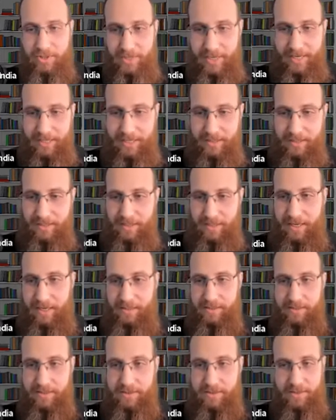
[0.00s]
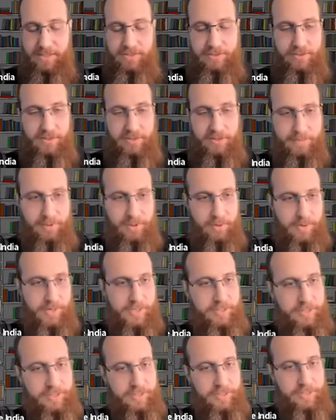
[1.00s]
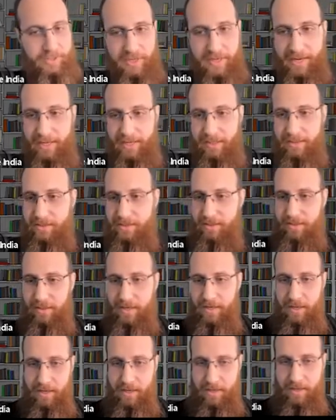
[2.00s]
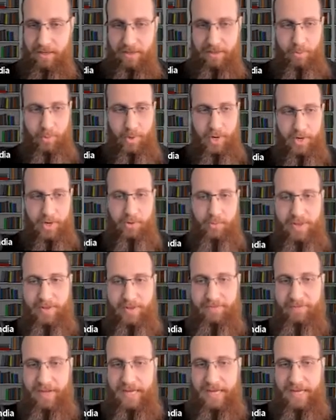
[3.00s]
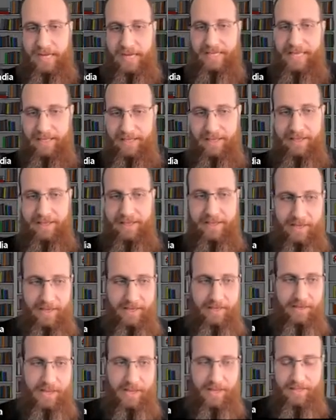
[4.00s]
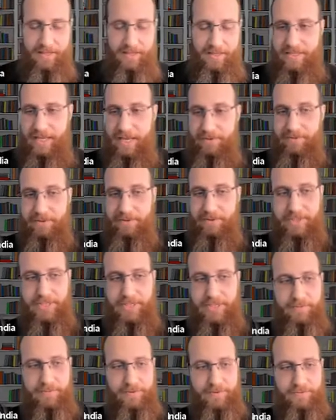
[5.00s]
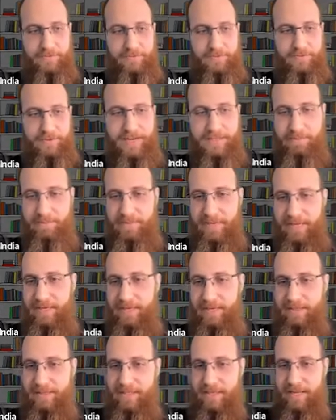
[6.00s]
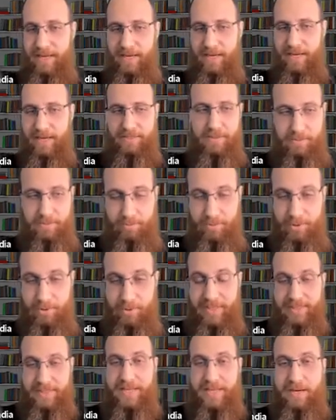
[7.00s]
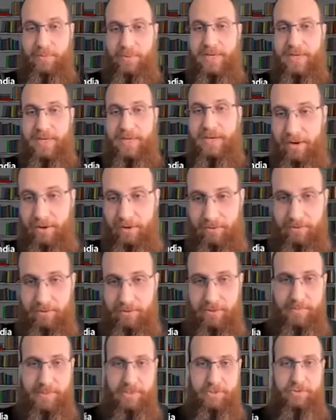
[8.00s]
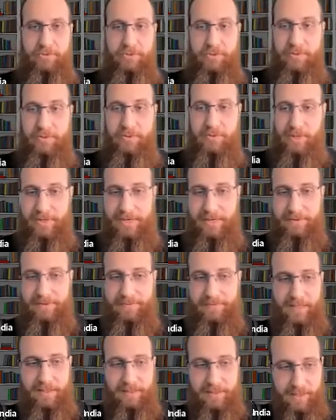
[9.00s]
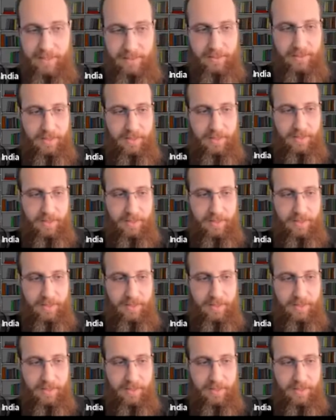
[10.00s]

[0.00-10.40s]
trying to test, right? So a couple of questions you can ask are, where are we foggy? And uh, that's F O G for facts, opinions, and guesses. What do we think we know to be true that we need to validate?